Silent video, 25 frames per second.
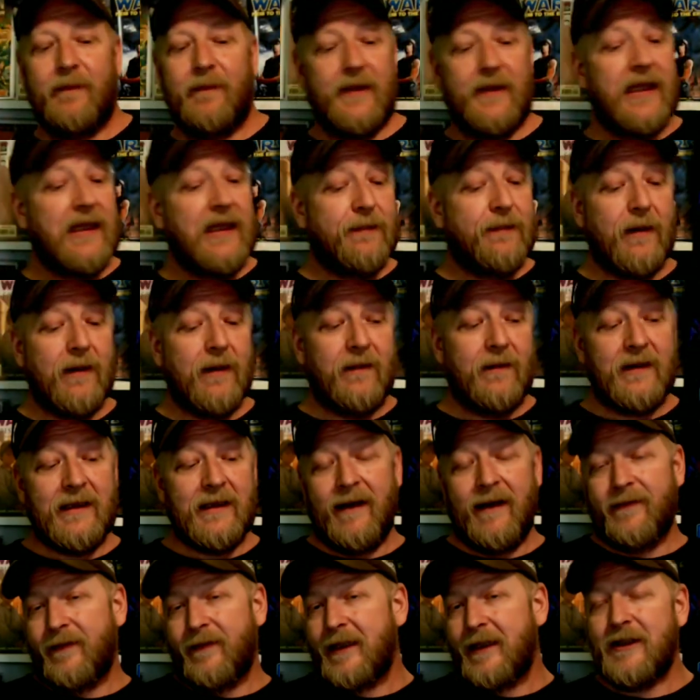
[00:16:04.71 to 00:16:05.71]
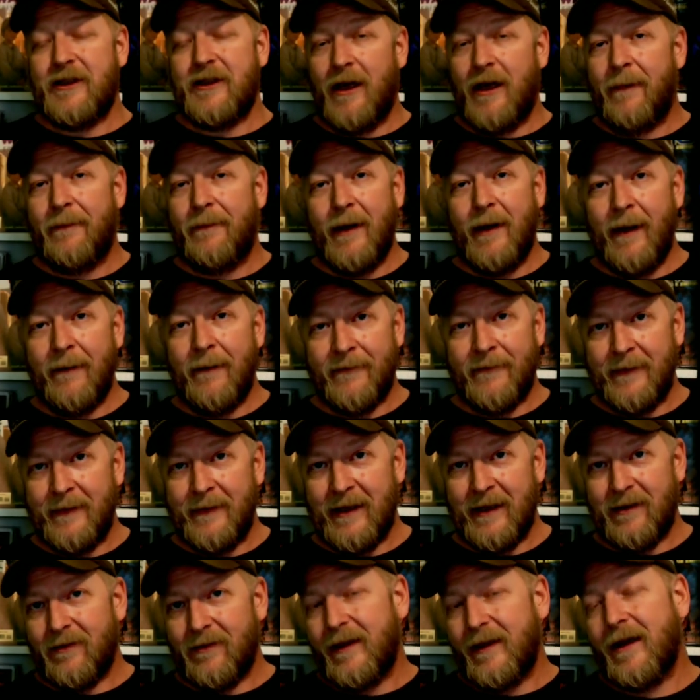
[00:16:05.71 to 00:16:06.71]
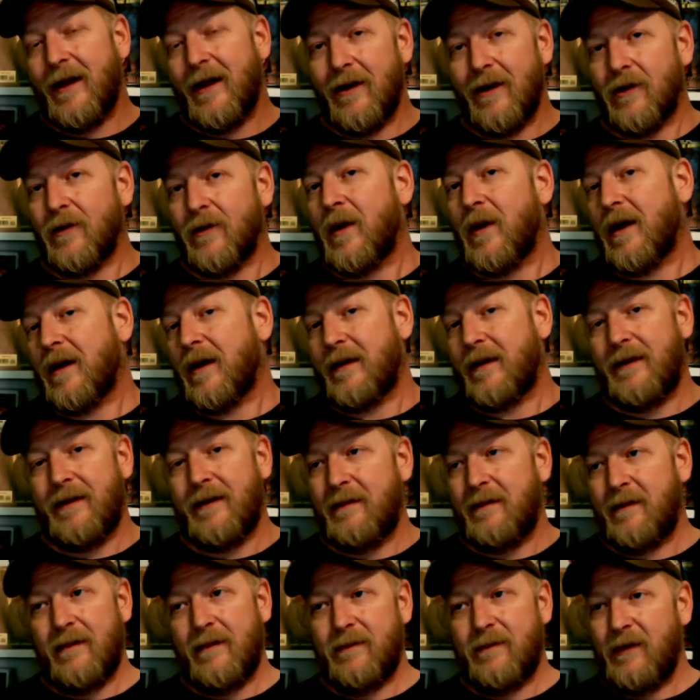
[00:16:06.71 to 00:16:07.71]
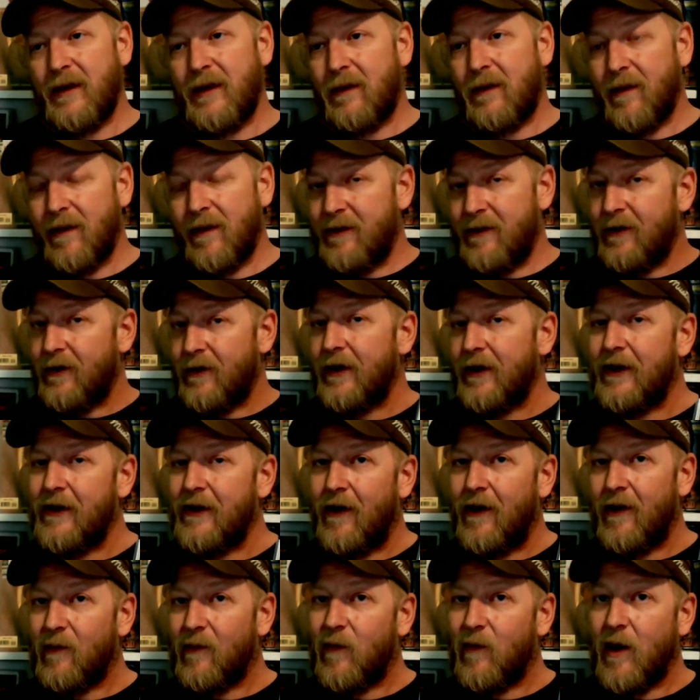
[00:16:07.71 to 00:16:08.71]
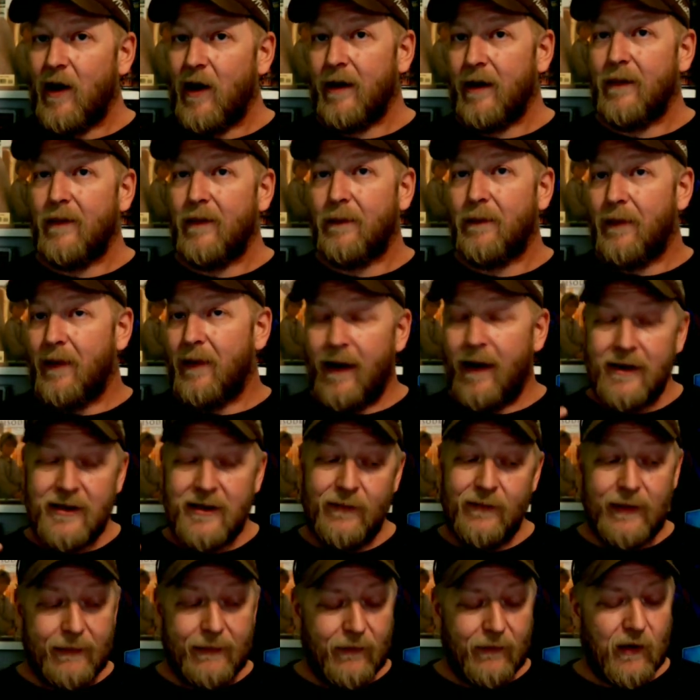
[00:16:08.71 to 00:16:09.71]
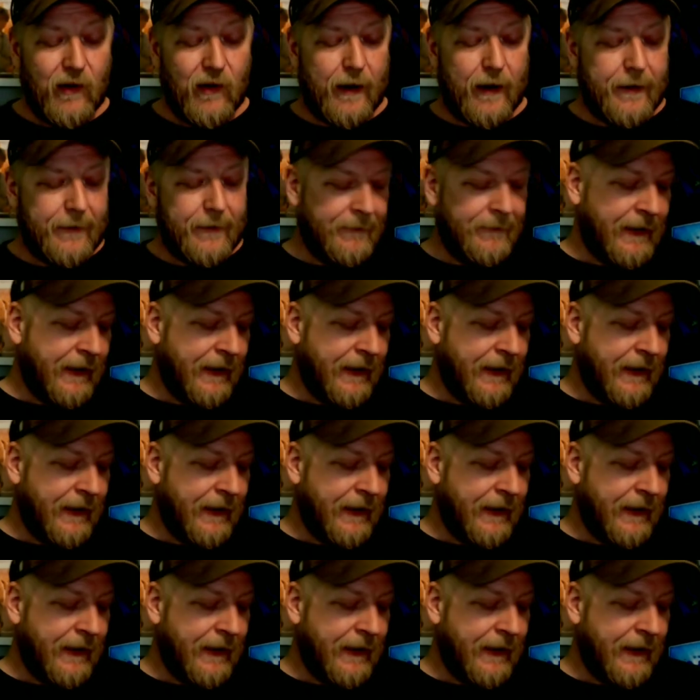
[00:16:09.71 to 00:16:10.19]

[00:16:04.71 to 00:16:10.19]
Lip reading: this book will definitely jump up from the $3 mark to, you know, a $30 mark, possibly more.